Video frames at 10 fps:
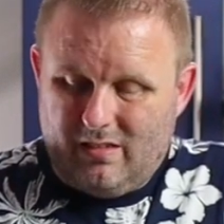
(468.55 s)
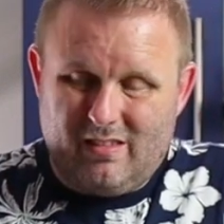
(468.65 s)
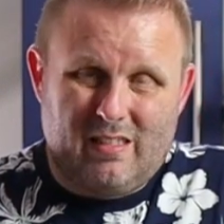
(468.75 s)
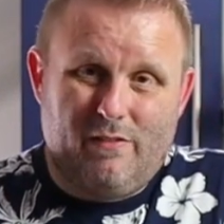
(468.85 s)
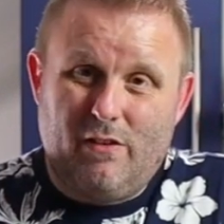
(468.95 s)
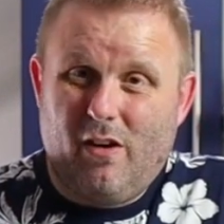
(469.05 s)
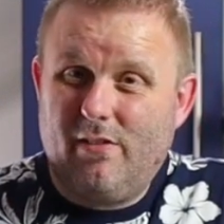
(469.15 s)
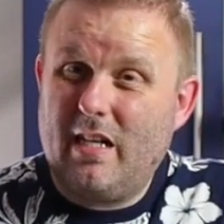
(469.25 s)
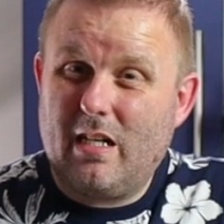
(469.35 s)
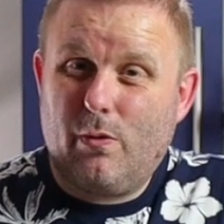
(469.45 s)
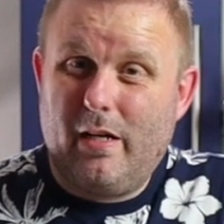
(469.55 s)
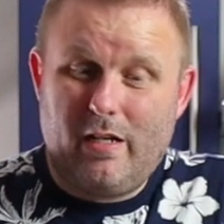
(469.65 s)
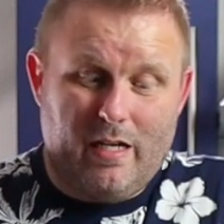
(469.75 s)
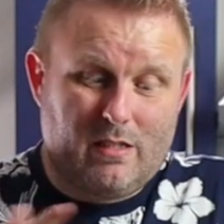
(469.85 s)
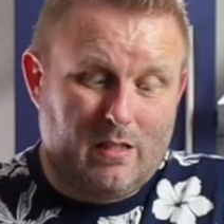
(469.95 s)
75, 80
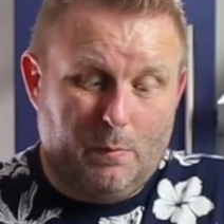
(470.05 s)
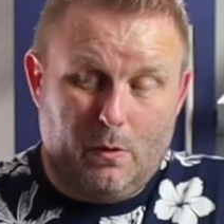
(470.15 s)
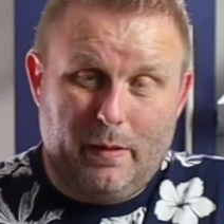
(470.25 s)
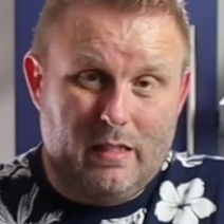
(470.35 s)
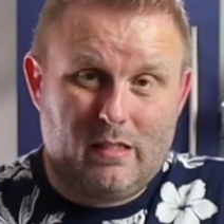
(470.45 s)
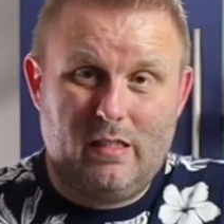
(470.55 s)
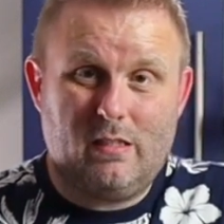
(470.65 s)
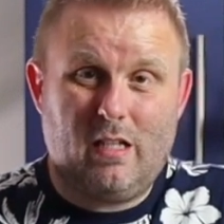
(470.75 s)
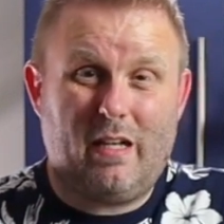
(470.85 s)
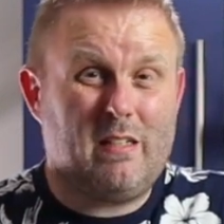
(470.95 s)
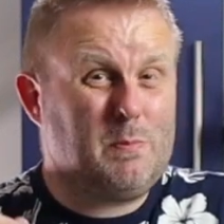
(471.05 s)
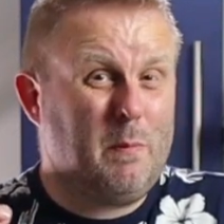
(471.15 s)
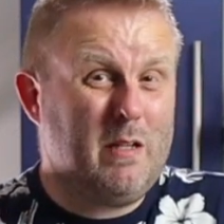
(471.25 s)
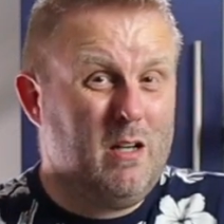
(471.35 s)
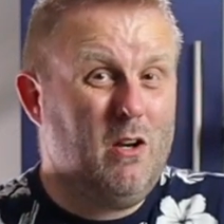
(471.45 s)
quid, and it's double the pieces, and that's
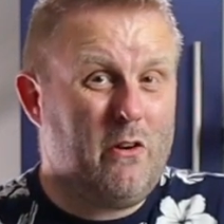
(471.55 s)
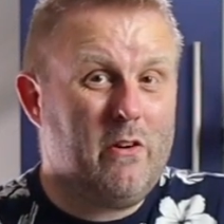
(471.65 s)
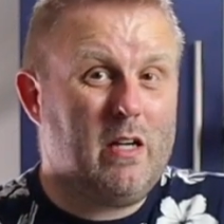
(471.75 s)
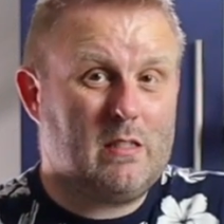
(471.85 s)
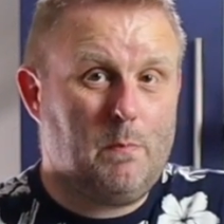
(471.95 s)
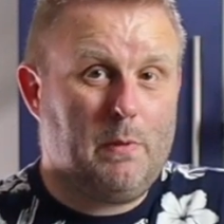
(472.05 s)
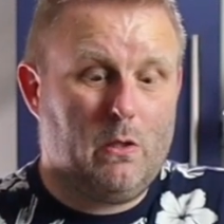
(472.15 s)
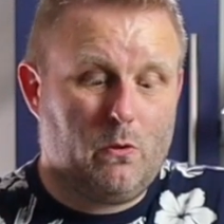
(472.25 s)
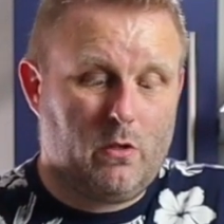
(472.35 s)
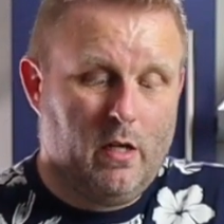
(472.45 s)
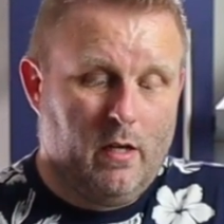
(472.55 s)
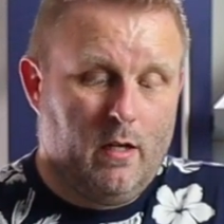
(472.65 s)
probably a lot nicer build.